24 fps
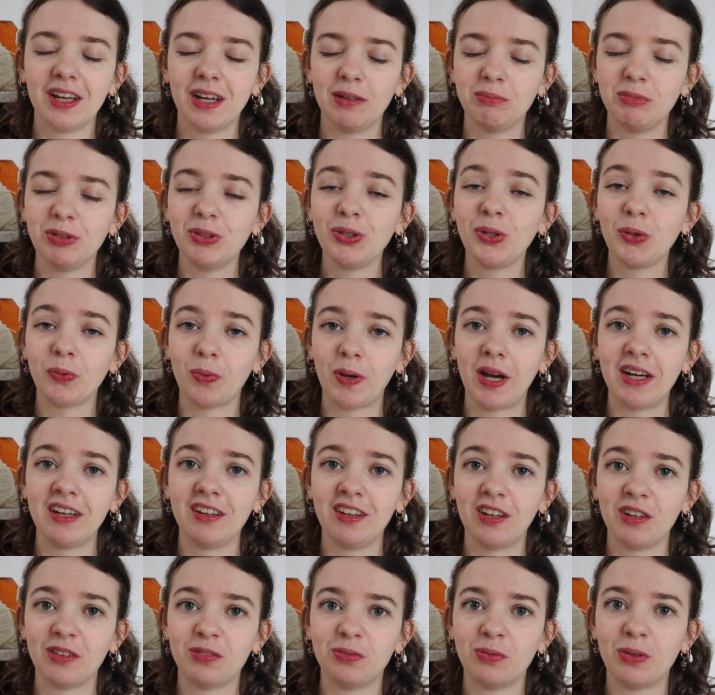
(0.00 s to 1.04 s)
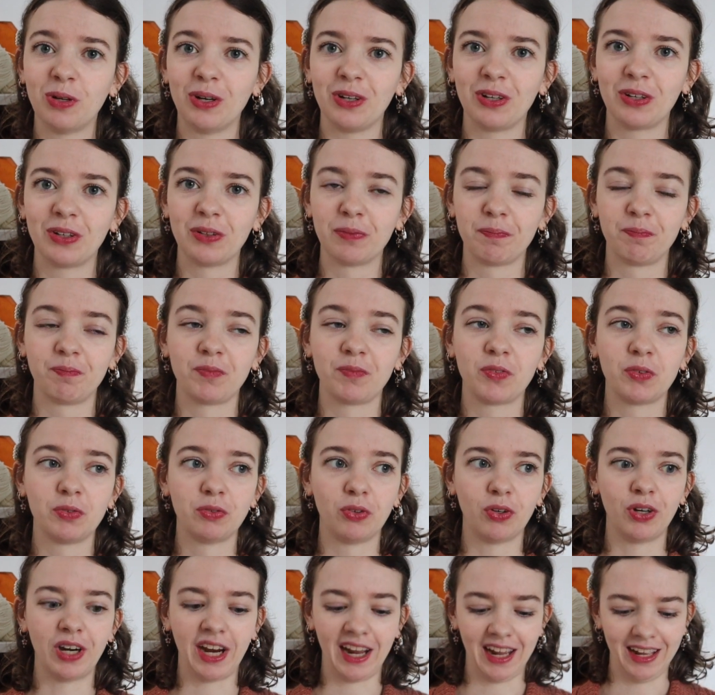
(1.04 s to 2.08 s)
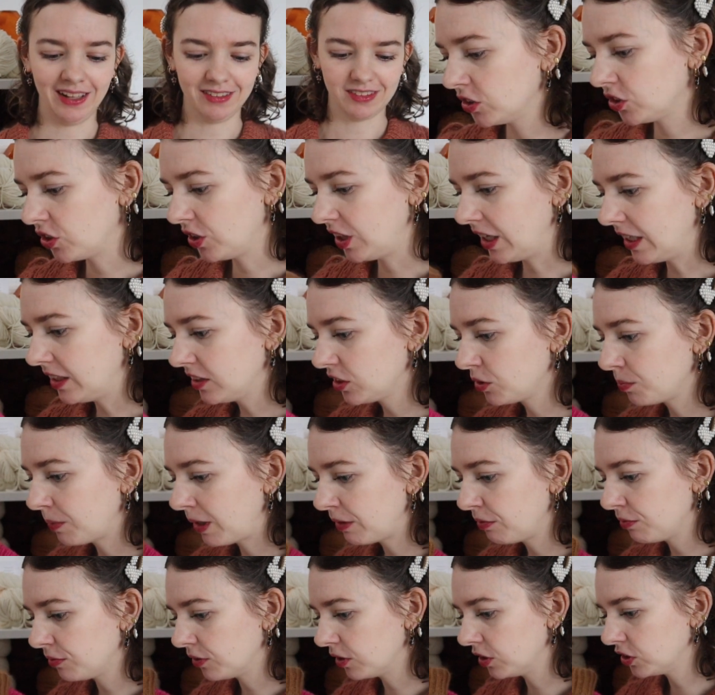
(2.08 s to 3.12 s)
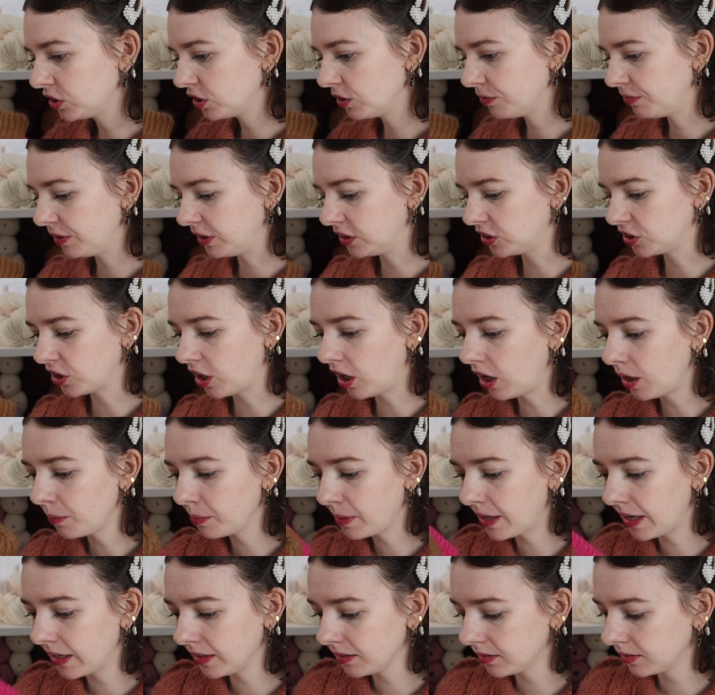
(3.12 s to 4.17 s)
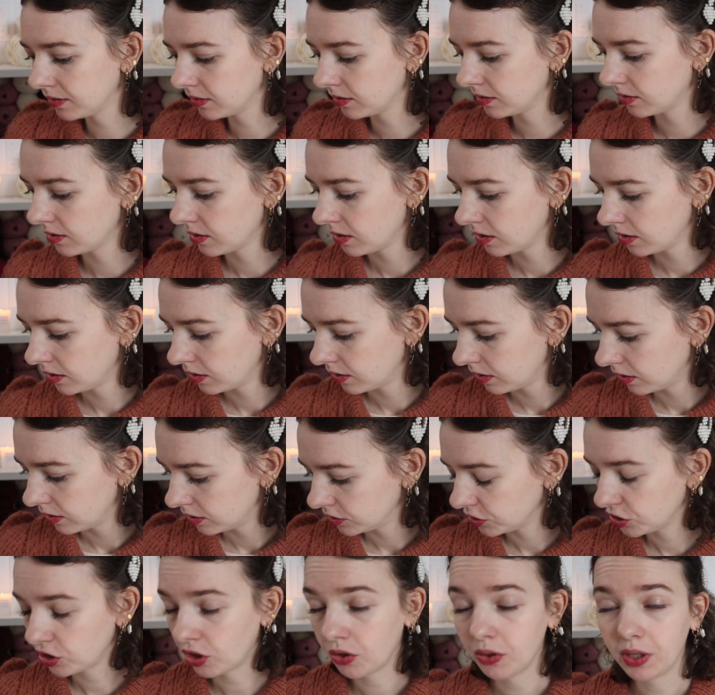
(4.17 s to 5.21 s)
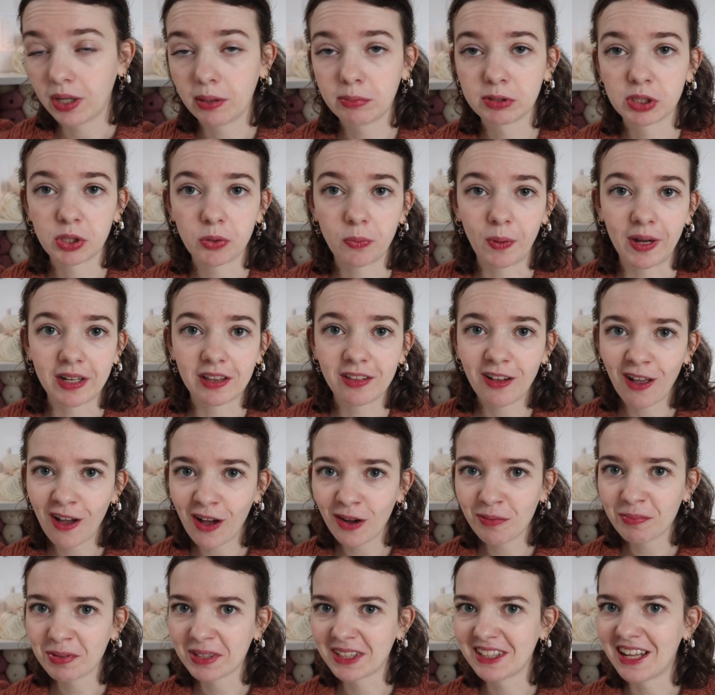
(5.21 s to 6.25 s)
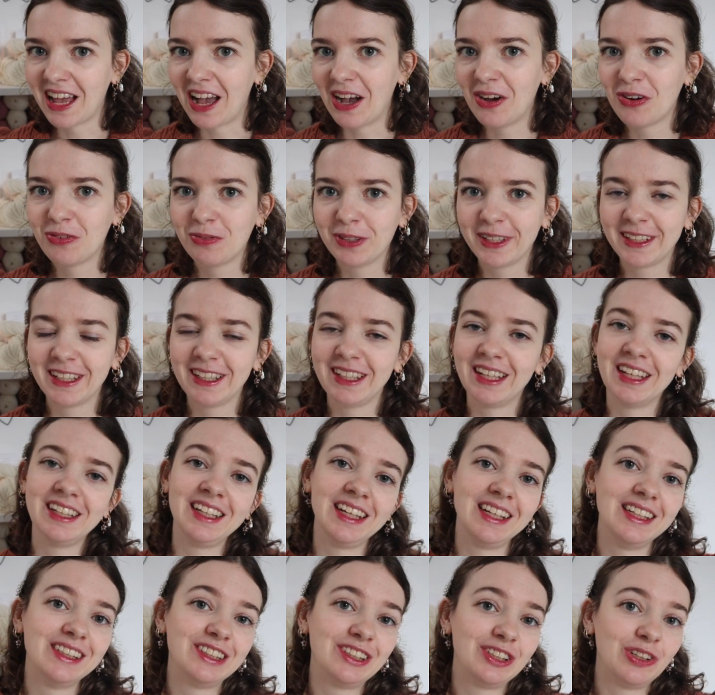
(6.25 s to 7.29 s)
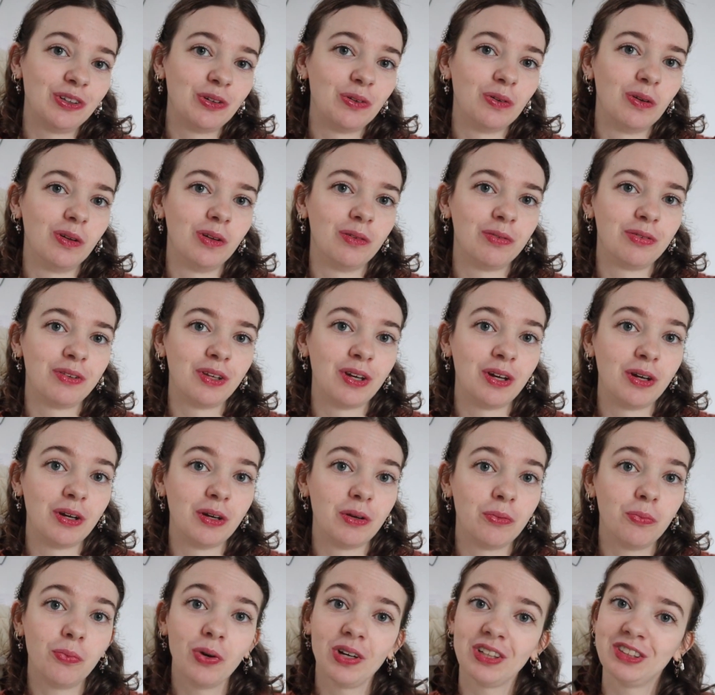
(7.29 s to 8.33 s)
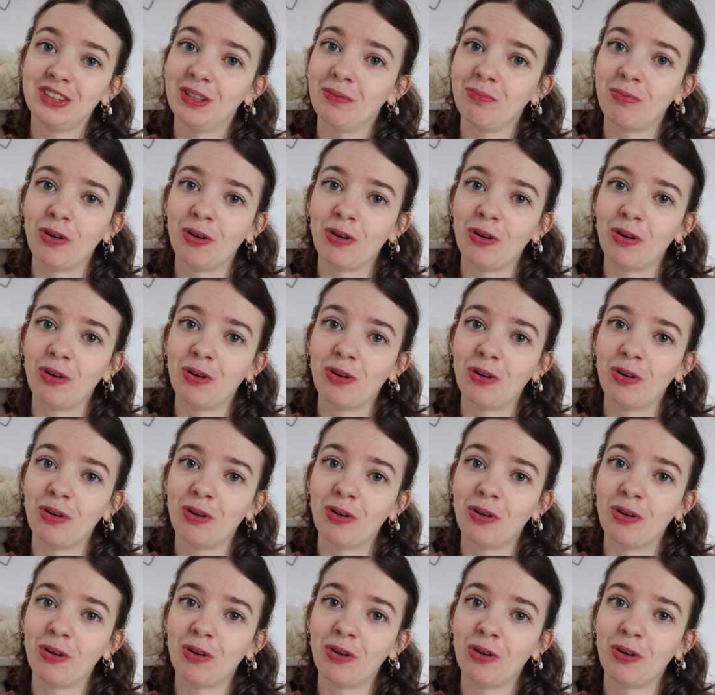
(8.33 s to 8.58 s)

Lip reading: I'm doing quite a lot of work for a hat. So that is my first finished object. Sorry that was quite long, but now we can get into all of the works in